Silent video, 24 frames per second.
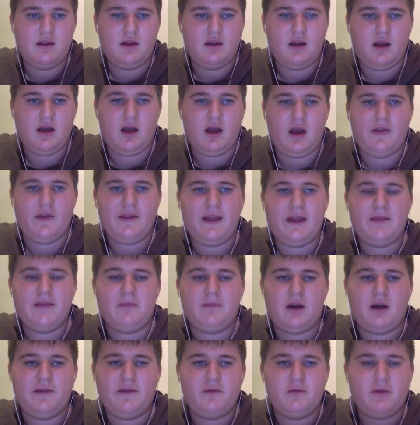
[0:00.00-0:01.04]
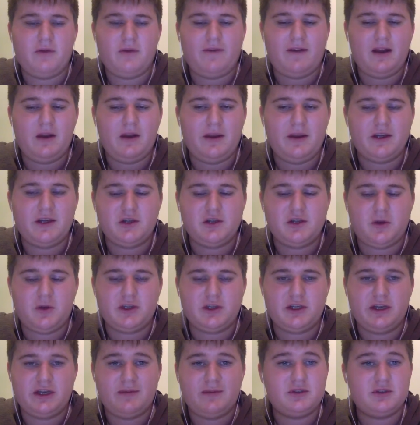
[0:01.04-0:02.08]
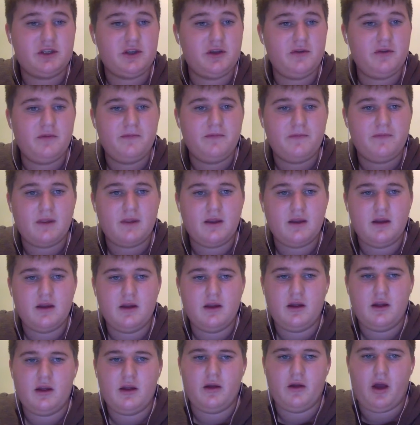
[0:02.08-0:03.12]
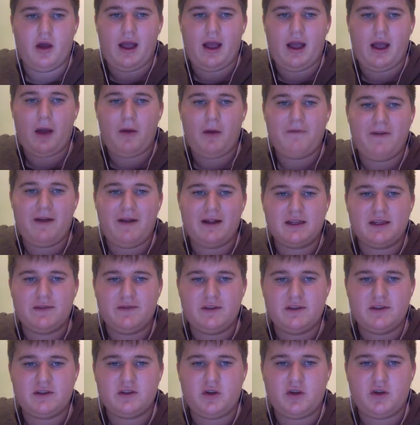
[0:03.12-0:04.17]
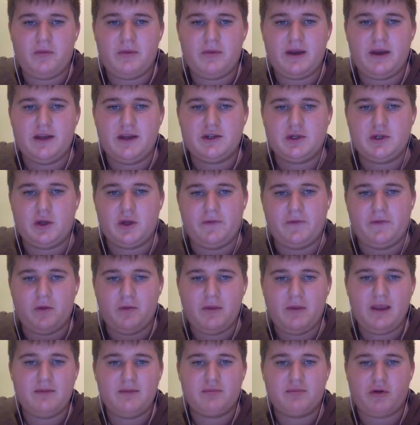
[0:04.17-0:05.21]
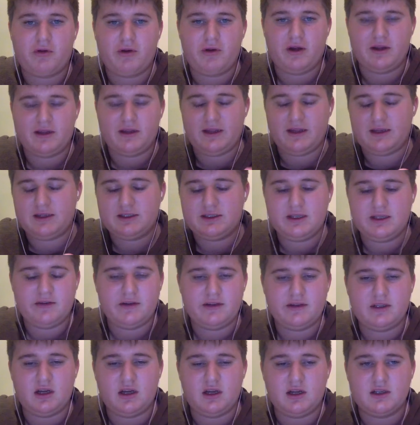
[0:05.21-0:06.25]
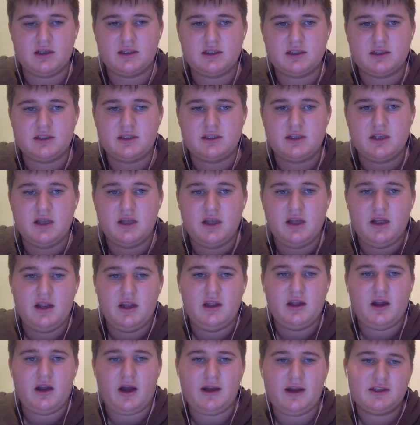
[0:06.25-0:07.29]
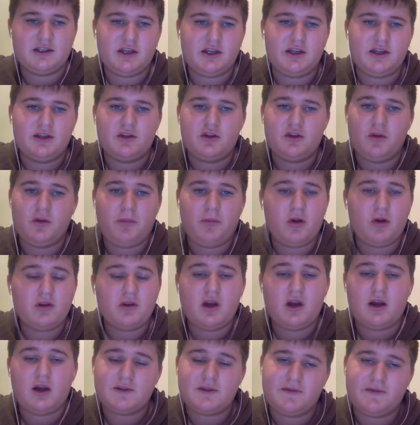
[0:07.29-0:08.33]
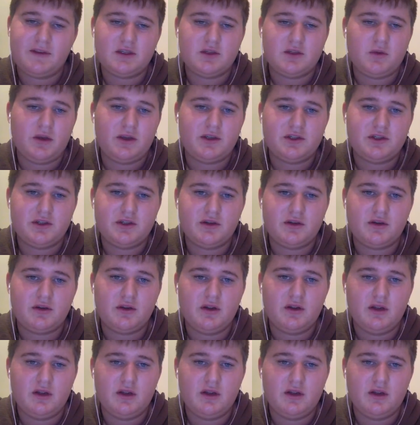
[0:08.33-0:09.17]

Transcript: Then for my evaluation question number 2, how effective is the combination of your main product and ancillary tasks? I decided to do a podcast for this question.